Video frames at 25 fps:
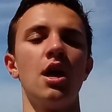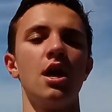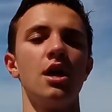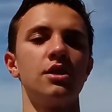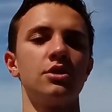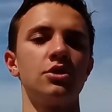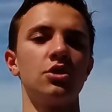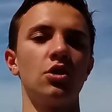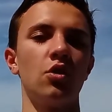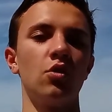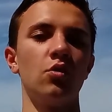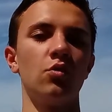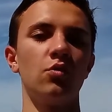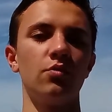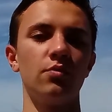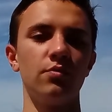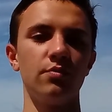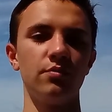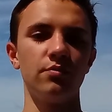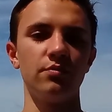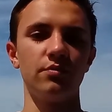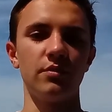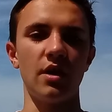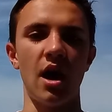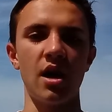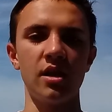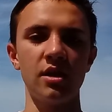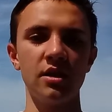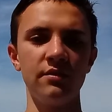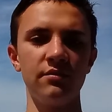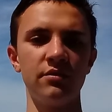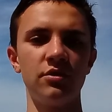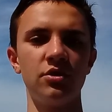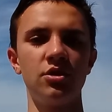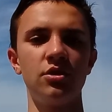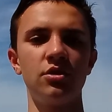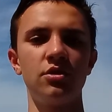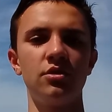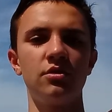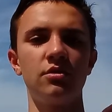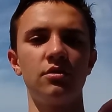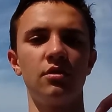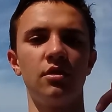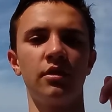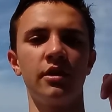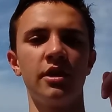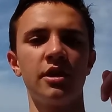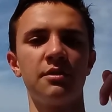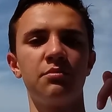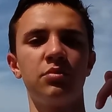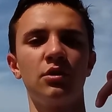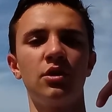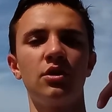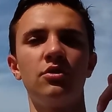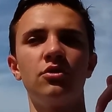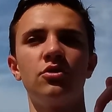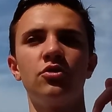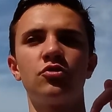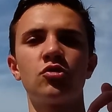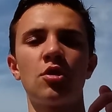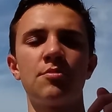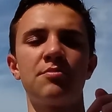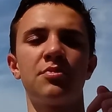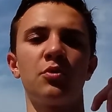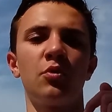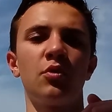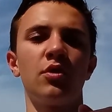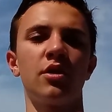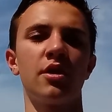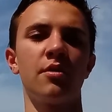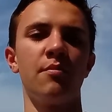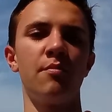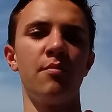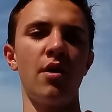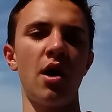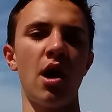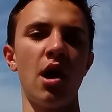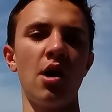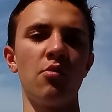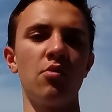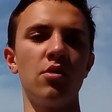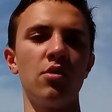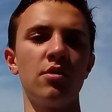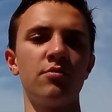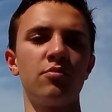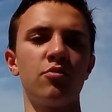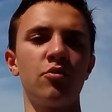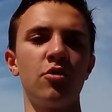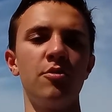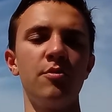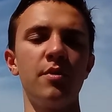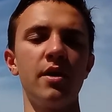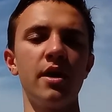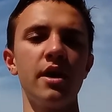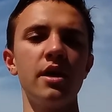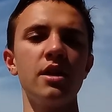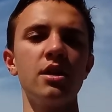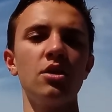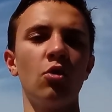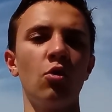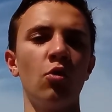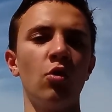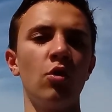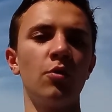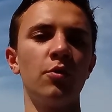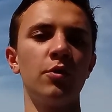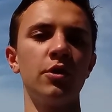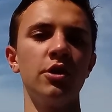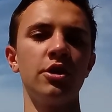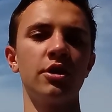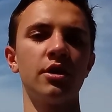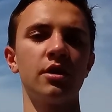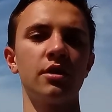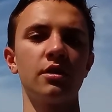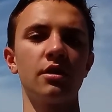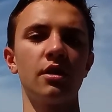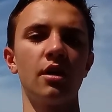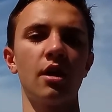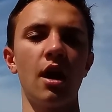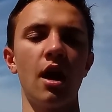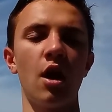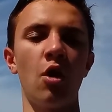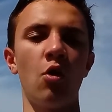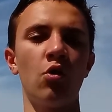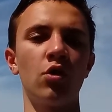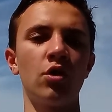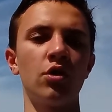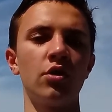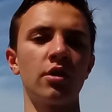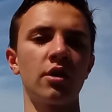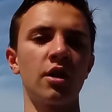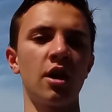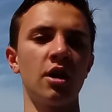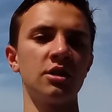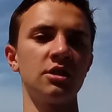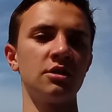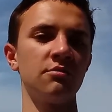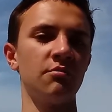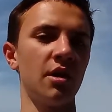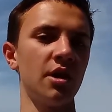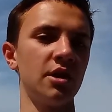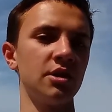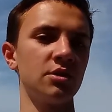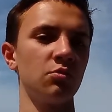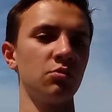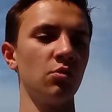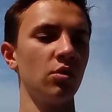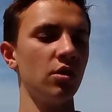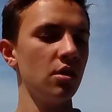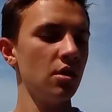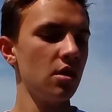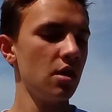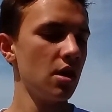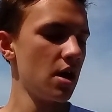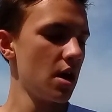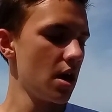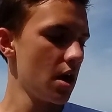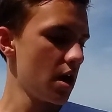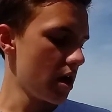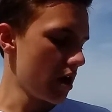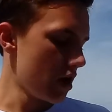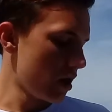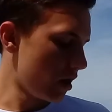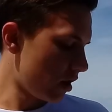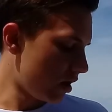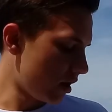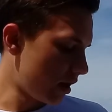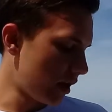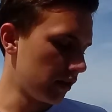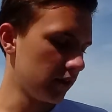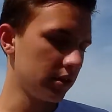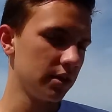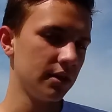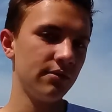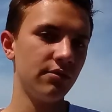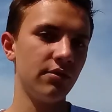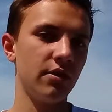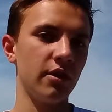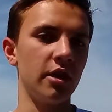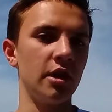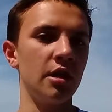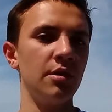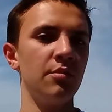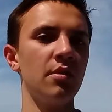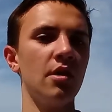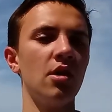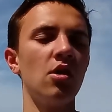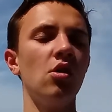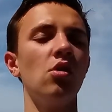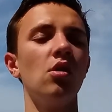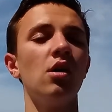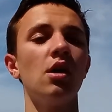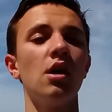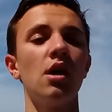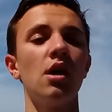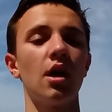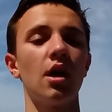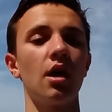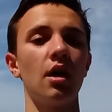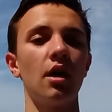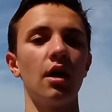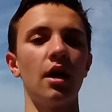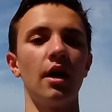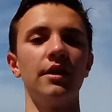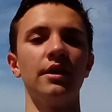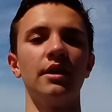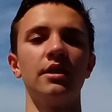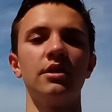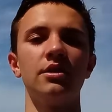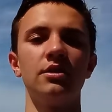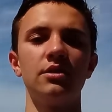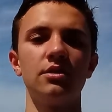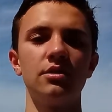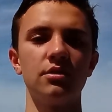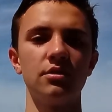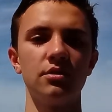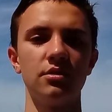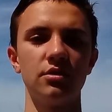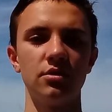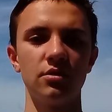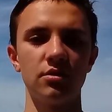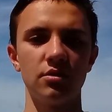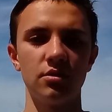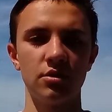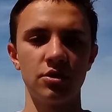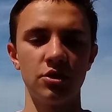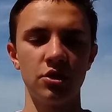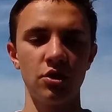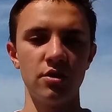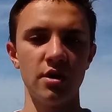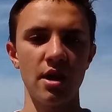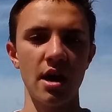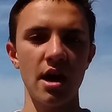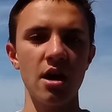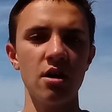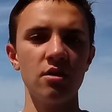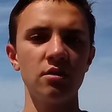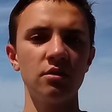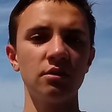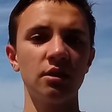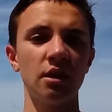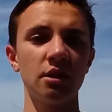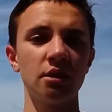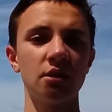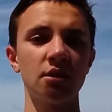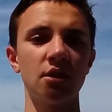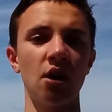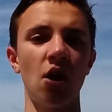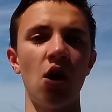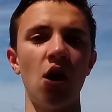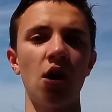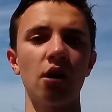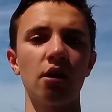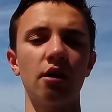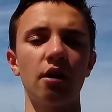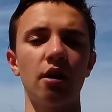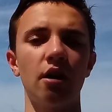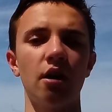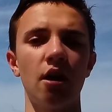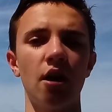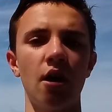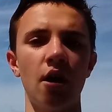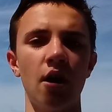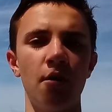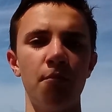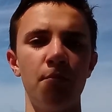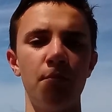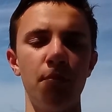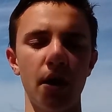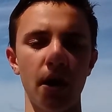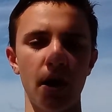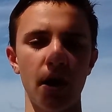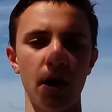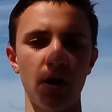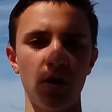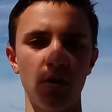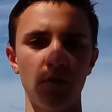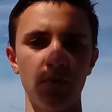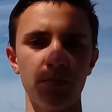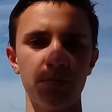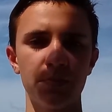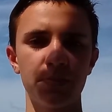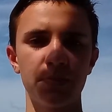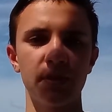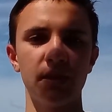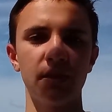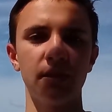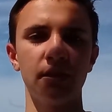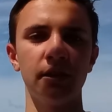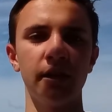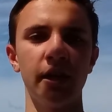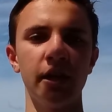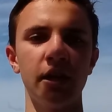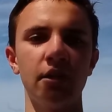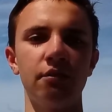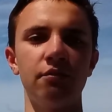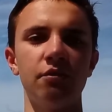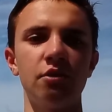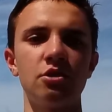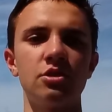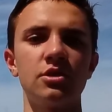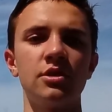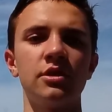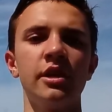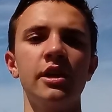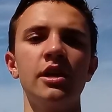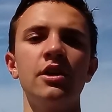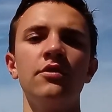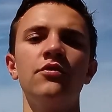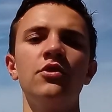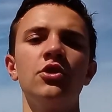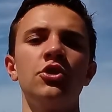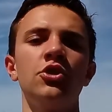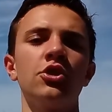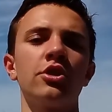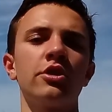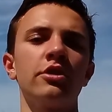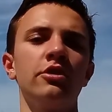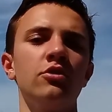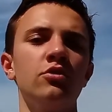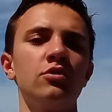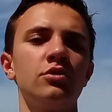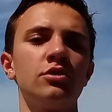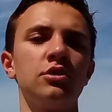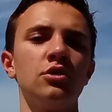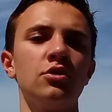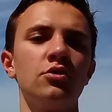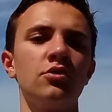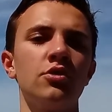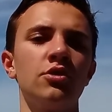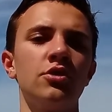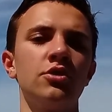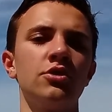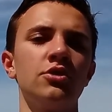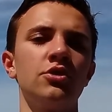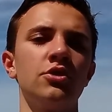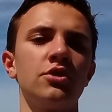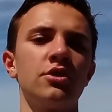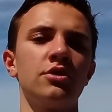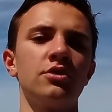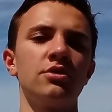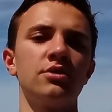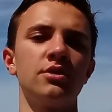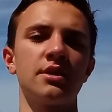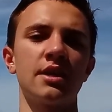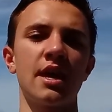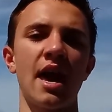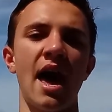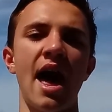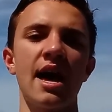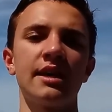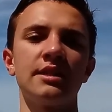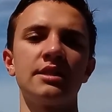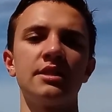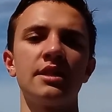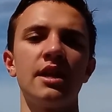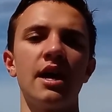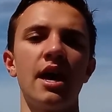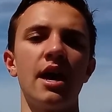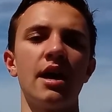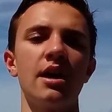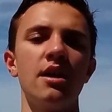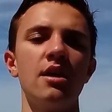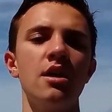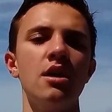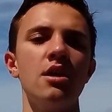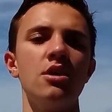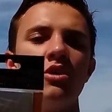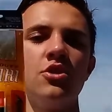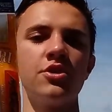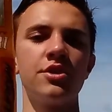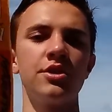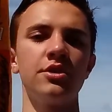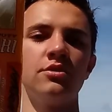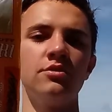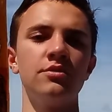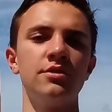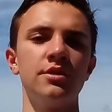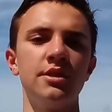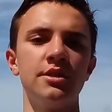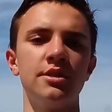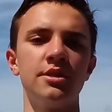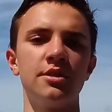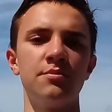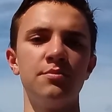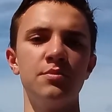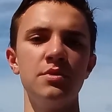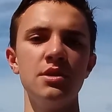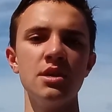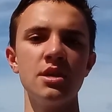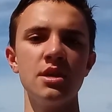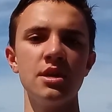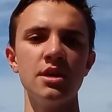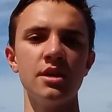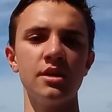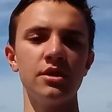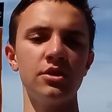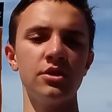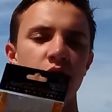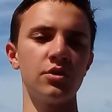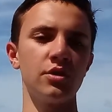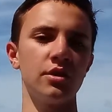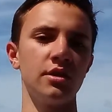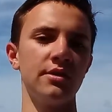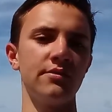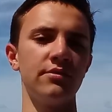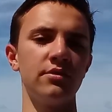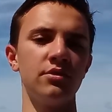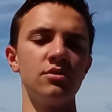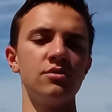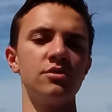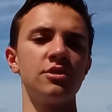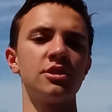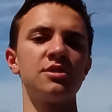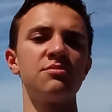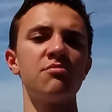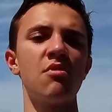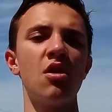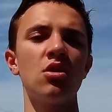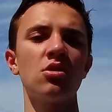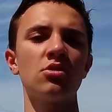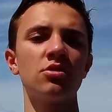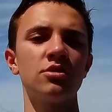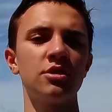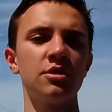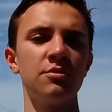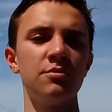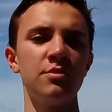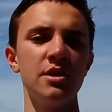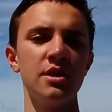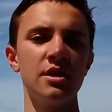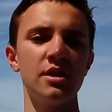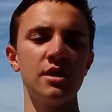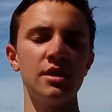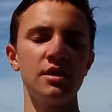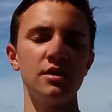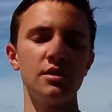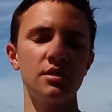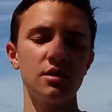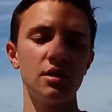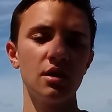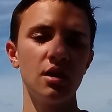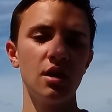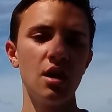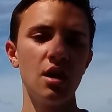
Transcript: So I'll leave a link below in the description where you can buy one pre-made or where you can order a customized one. I'll leave the email. And then, so now let's talk about ladyfish. Ladyfish, you can use lures, you can use cast net, you can use these sabikis, you can even use smaller sabikis.